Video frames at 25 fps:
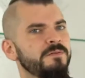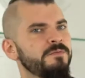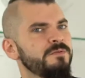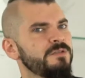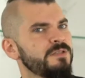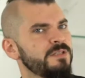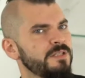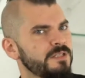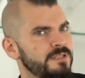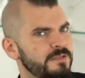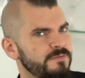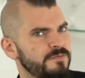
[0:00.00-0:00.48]
which
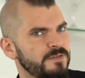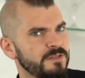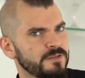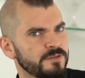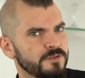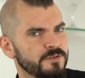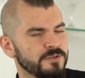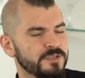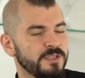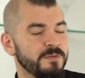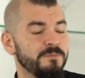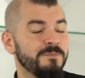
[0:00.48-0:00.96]
is a different
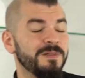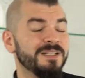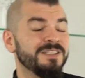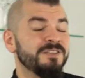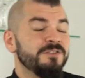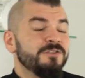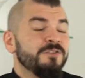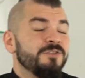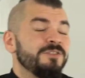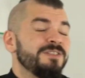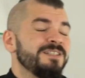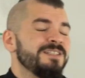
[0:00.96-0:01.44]
cocktail, but
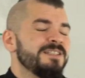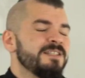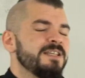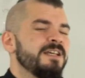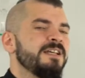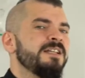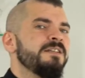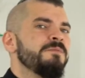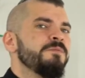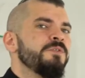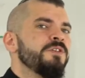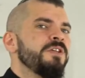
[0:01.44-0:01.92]
not
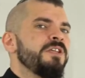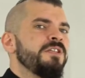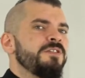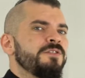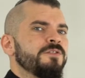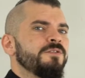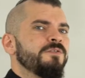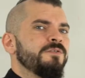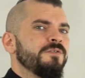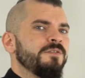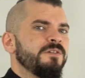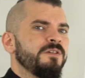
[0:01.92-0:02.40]
inside a
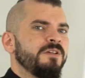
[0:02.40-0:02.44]
mojito.